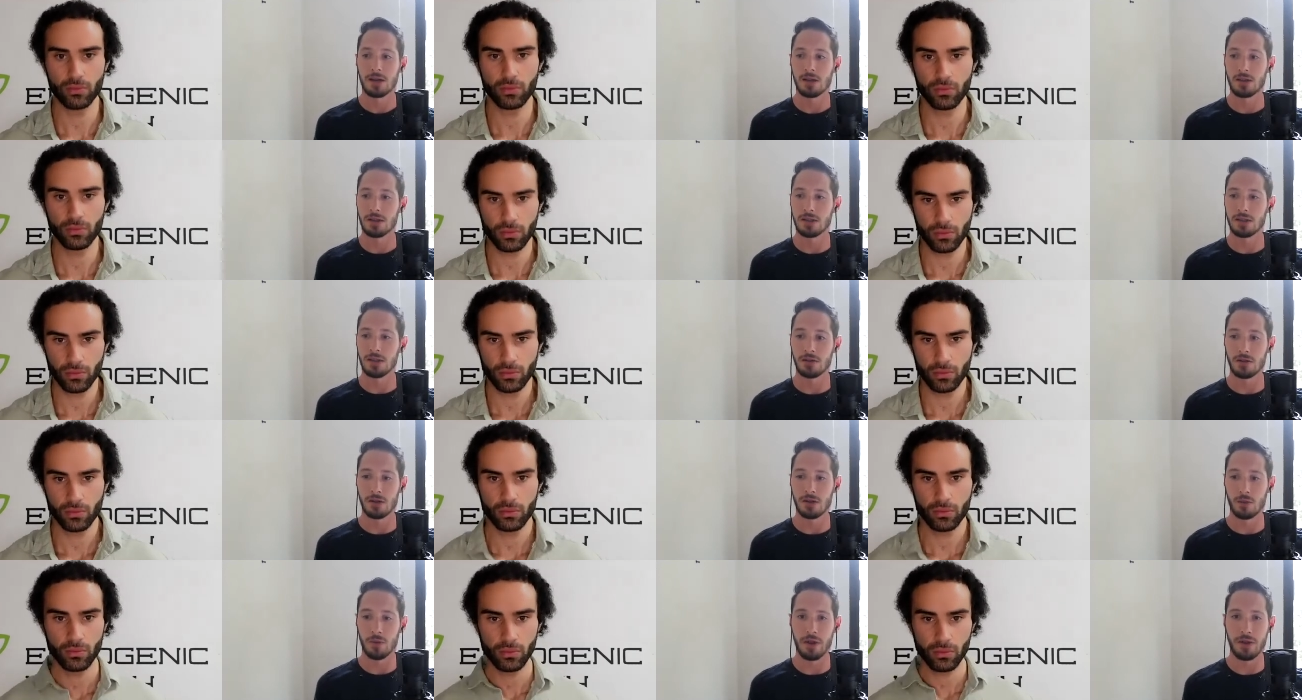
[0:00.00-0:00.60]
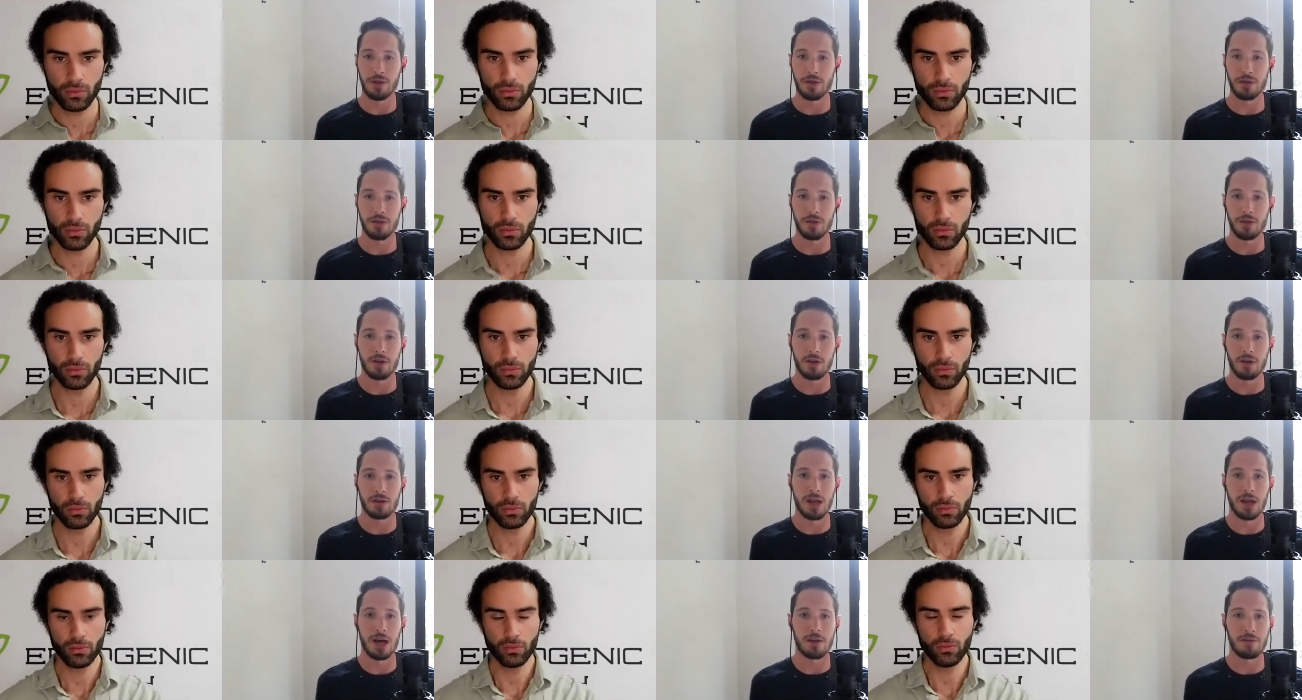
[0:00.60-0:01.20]
Speaker 1: dealing with a
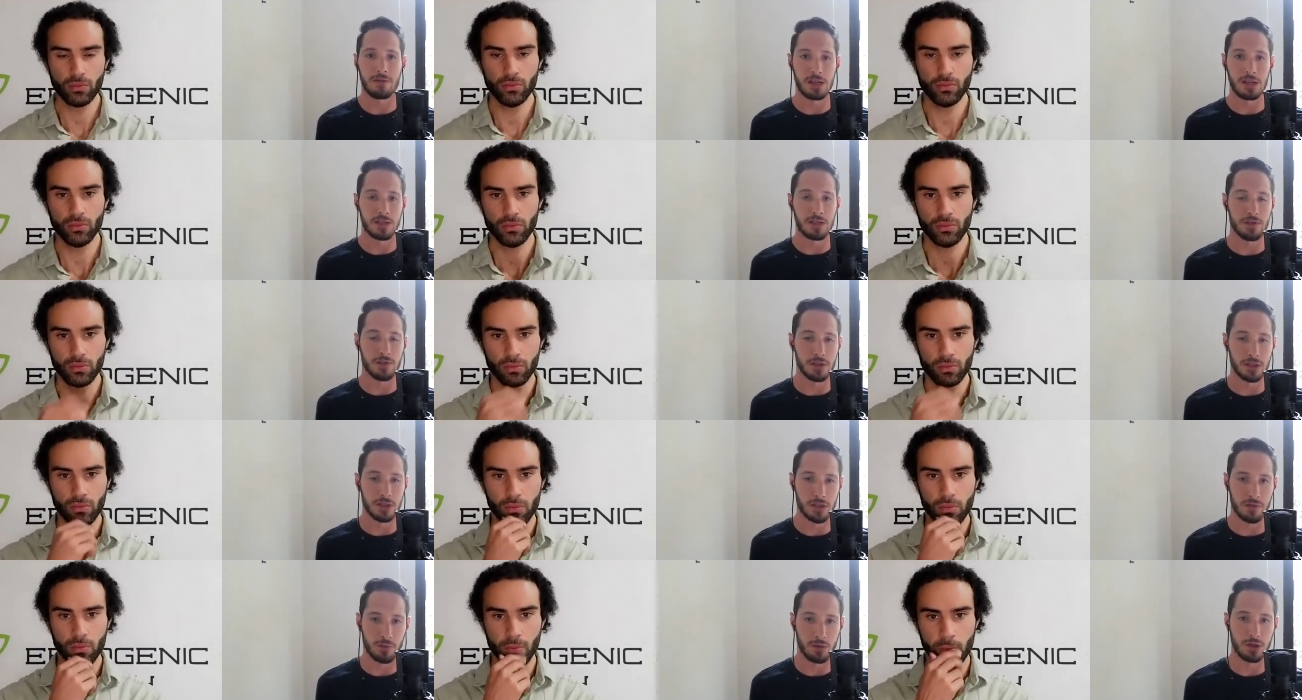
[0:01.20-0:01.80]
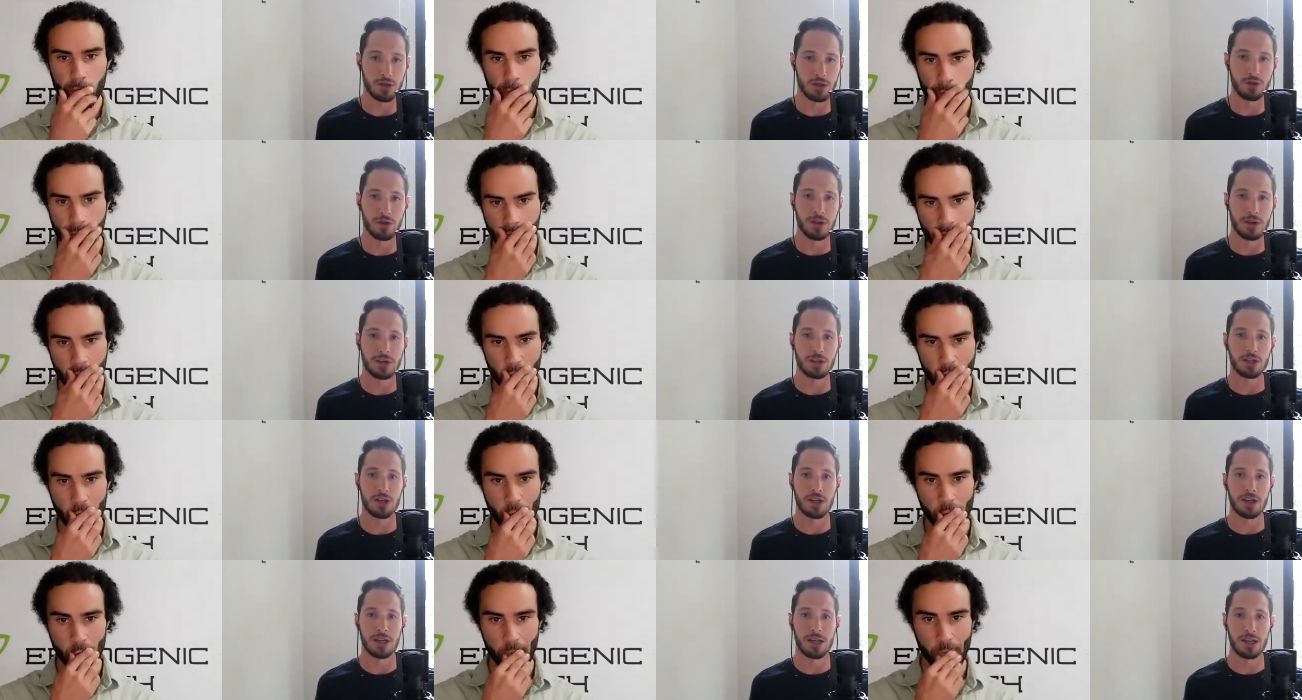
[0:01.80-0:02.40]
lot of these feelings of
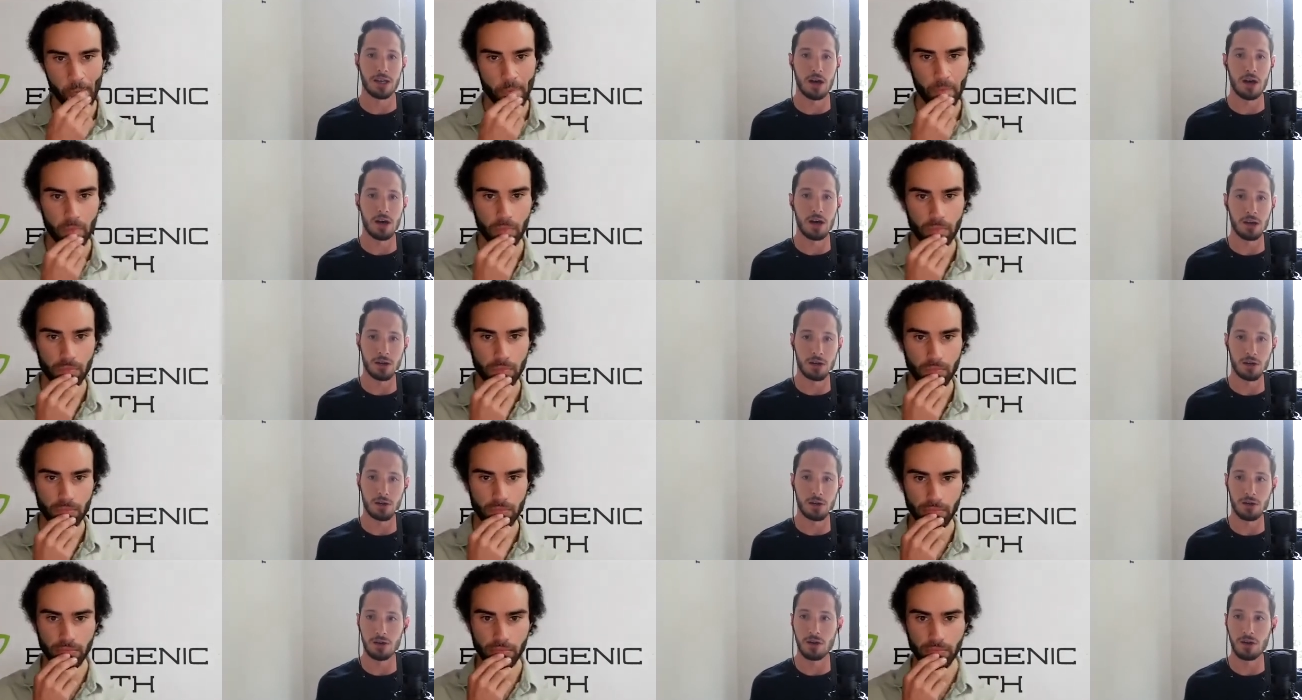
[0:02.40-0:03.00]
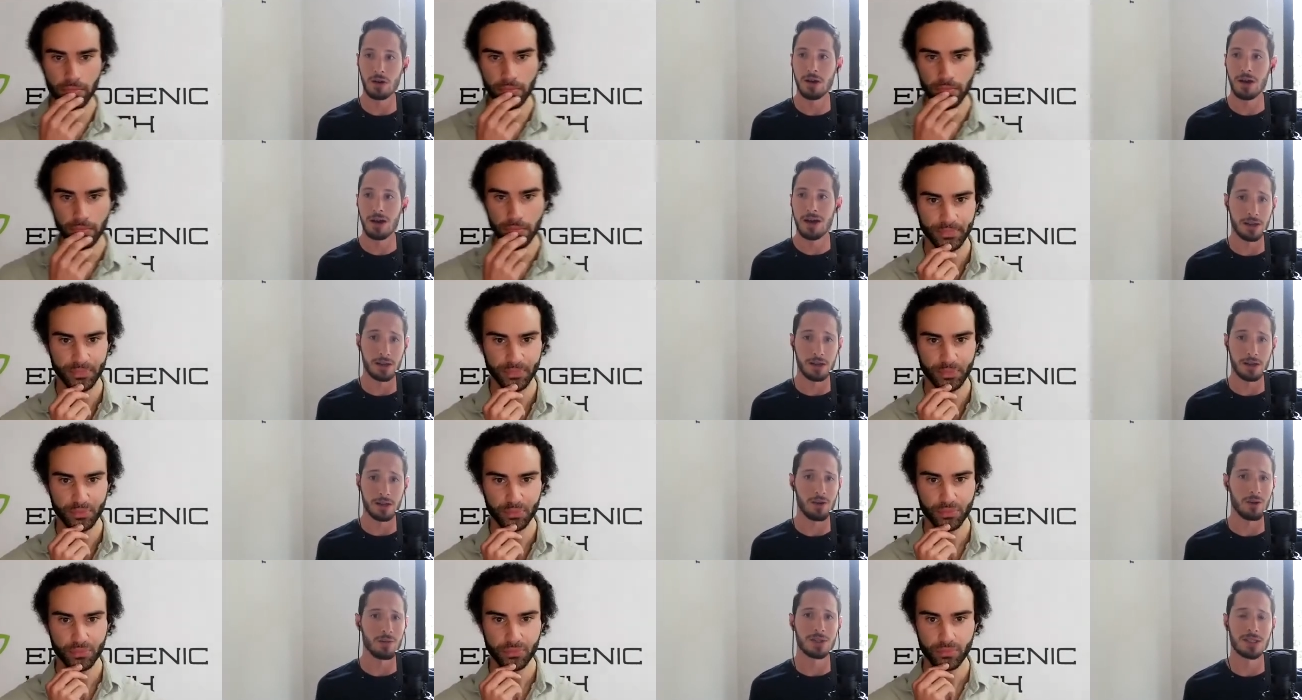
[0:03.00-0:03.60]
restriction and hunger
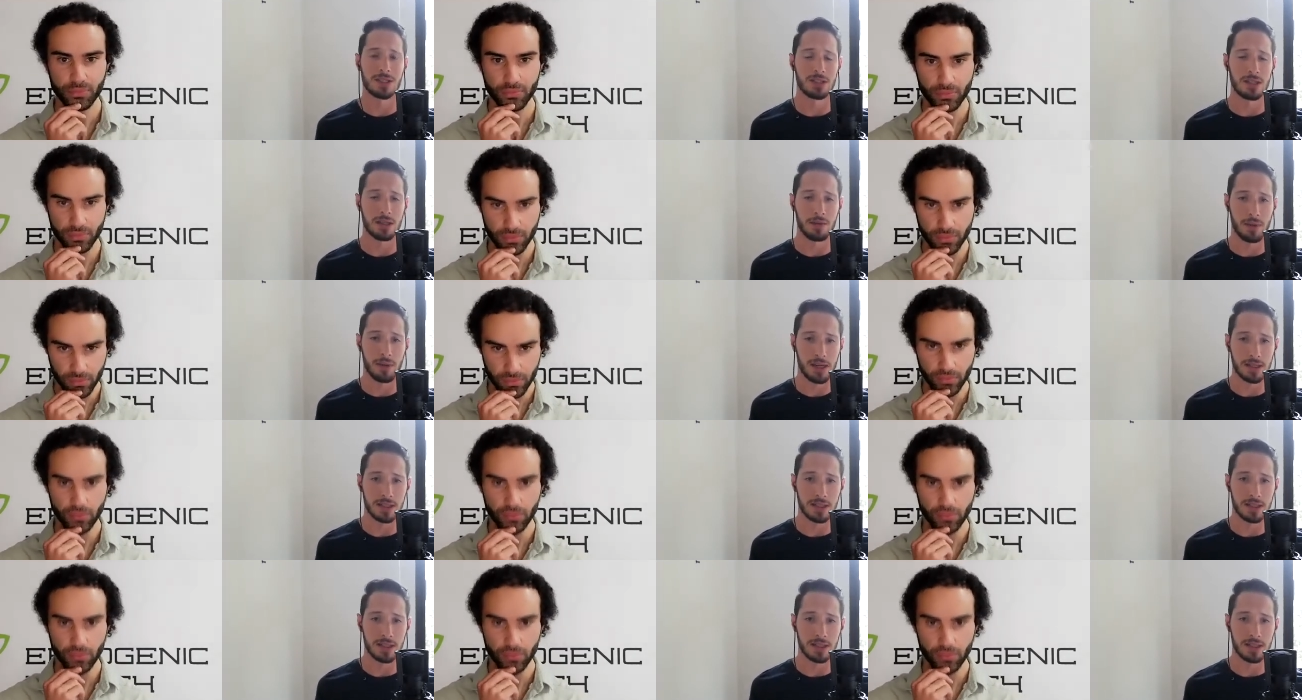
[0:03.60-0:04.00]
you know i wasn't sleeping as